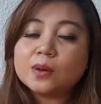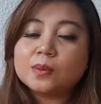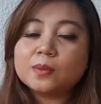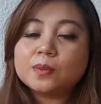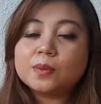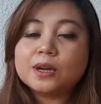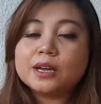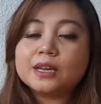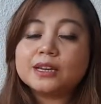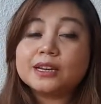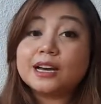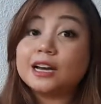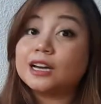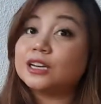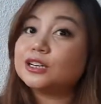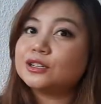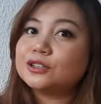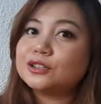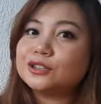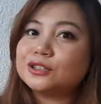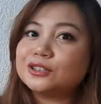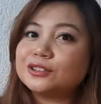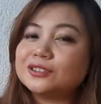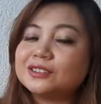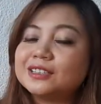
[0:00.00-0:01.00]
But I
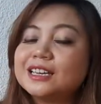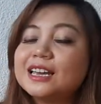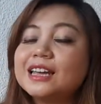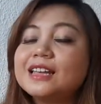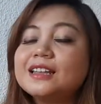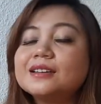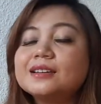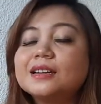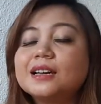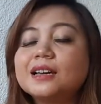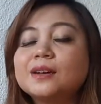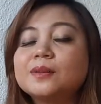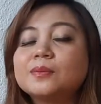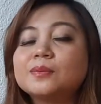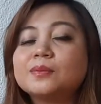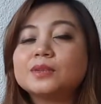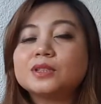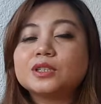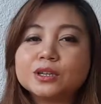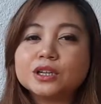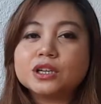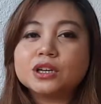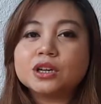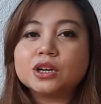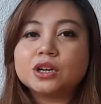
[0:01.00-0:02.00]
don't do that um,
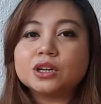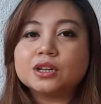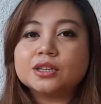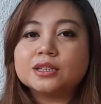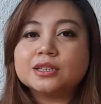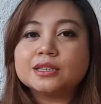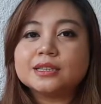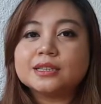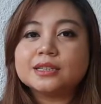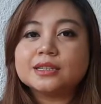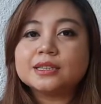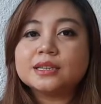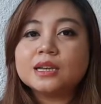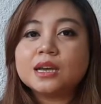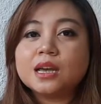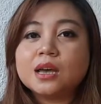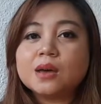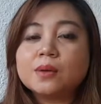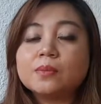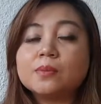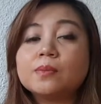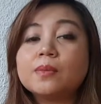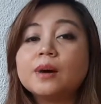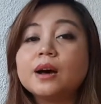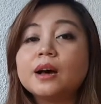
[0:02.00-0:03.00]
because
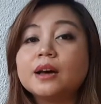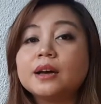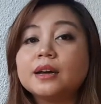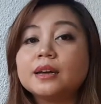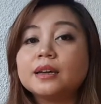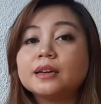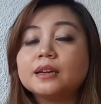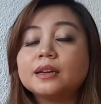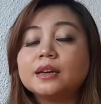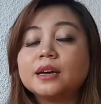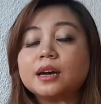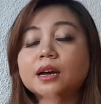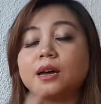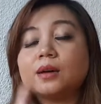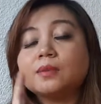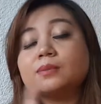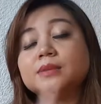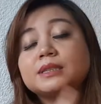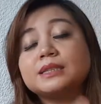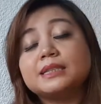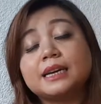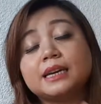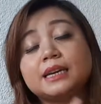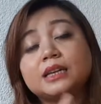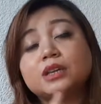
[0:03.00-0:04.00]
my um,
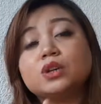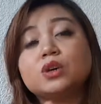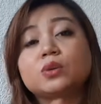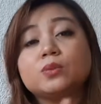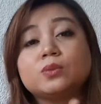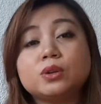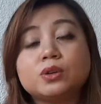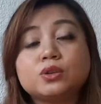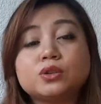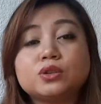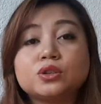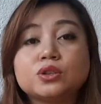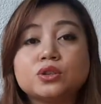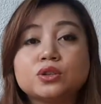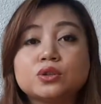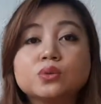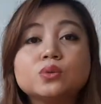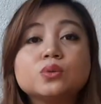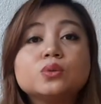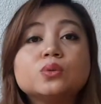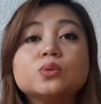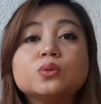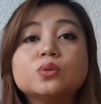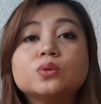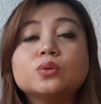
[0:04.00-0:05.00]
daily commute to
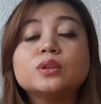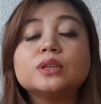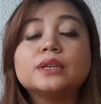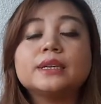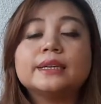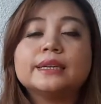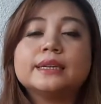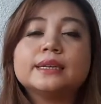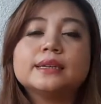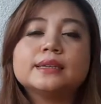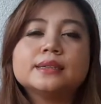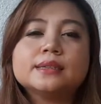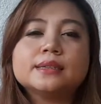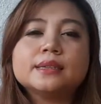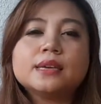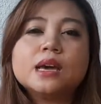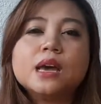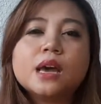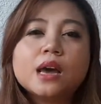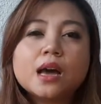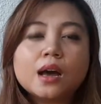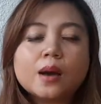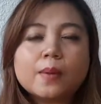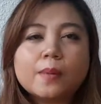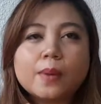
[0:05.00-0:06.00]
school is
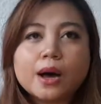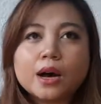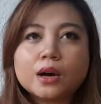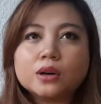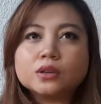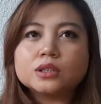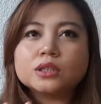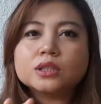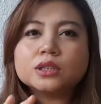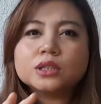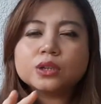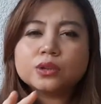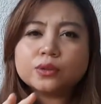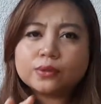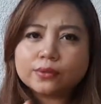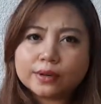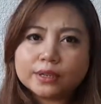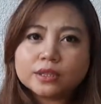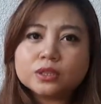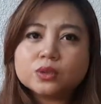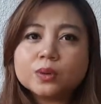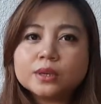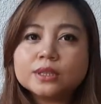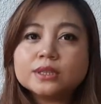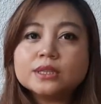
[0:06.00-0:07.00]
about
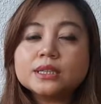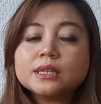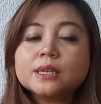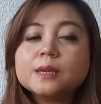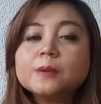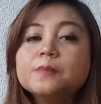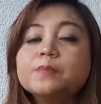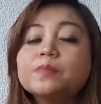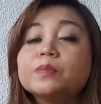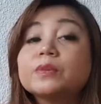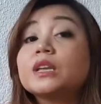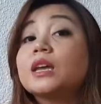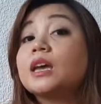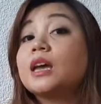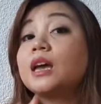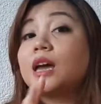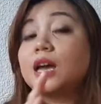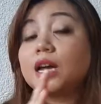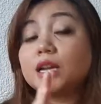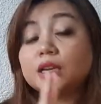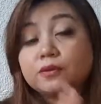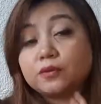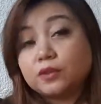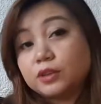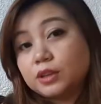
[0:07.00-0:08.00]
320.
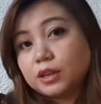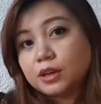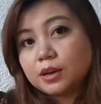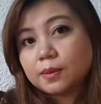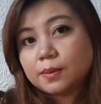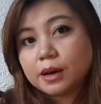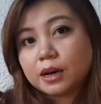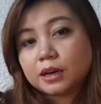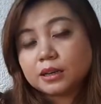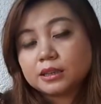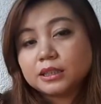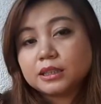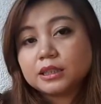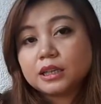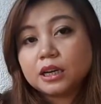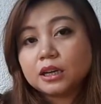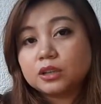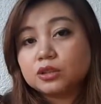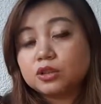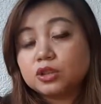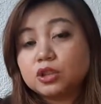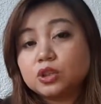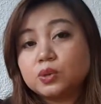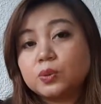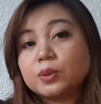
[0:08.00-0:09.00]
And if you think about it,
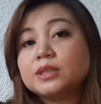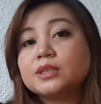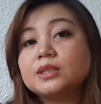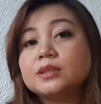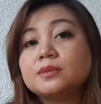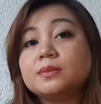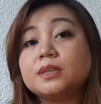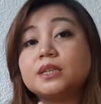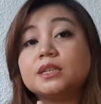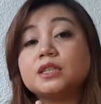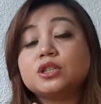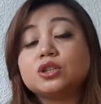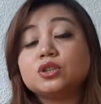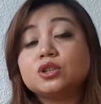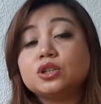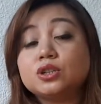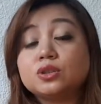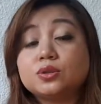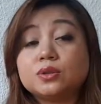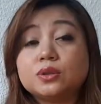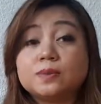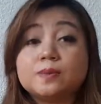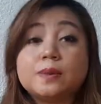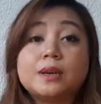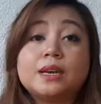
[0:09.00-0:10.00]
120 means you need to
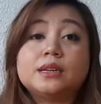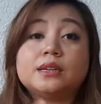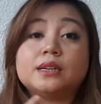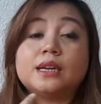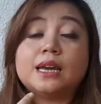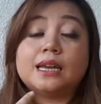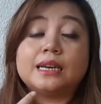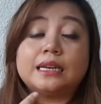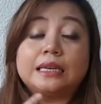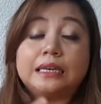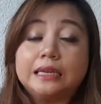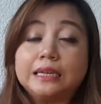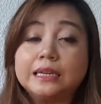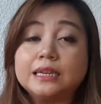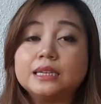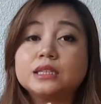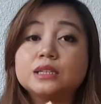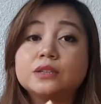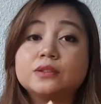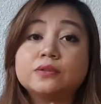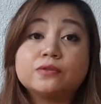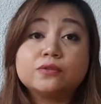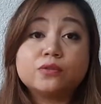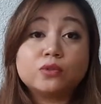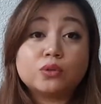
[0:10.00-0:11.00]
spend at
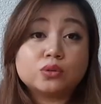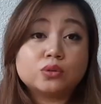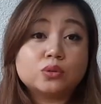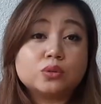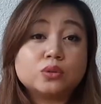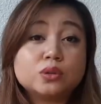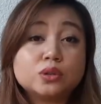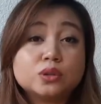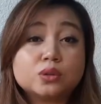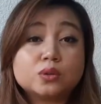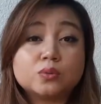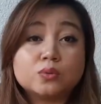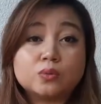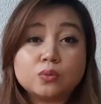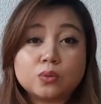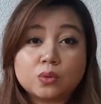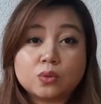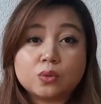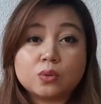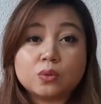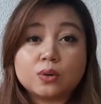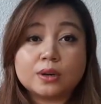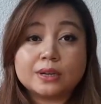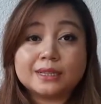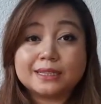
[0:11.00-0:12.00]
least $4 or
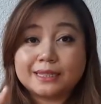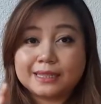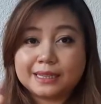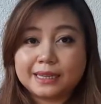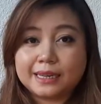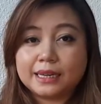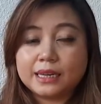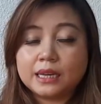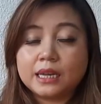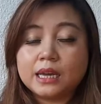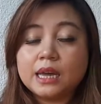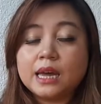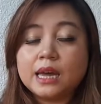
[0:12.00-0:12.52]
more a day.